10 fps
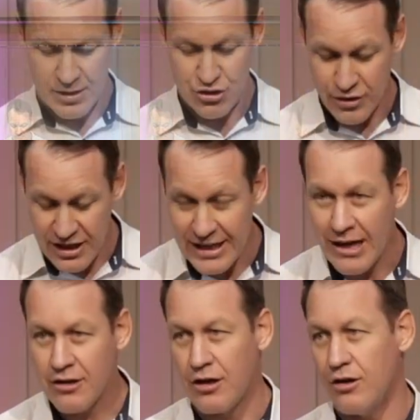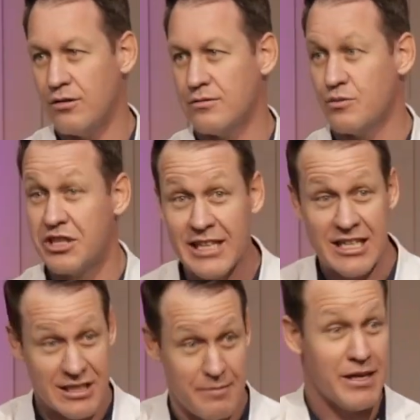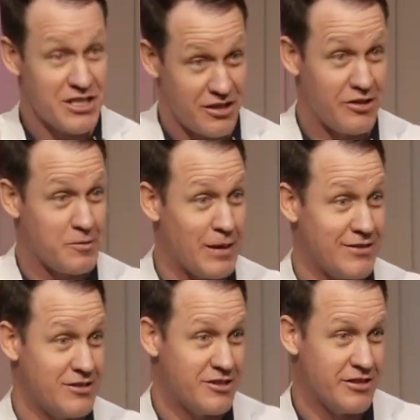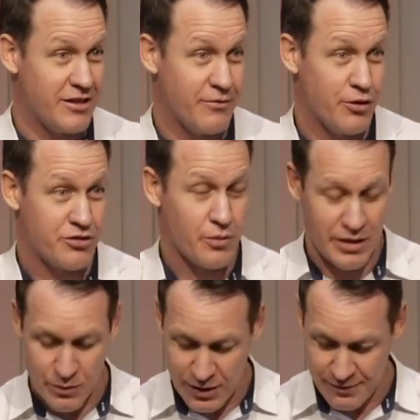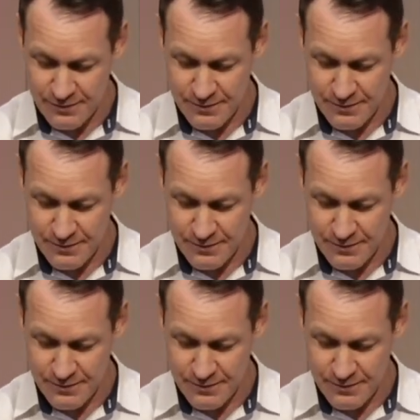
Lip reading: Drinking alcohol, which is actually mentioned in this passage, isn't it, in verse 21.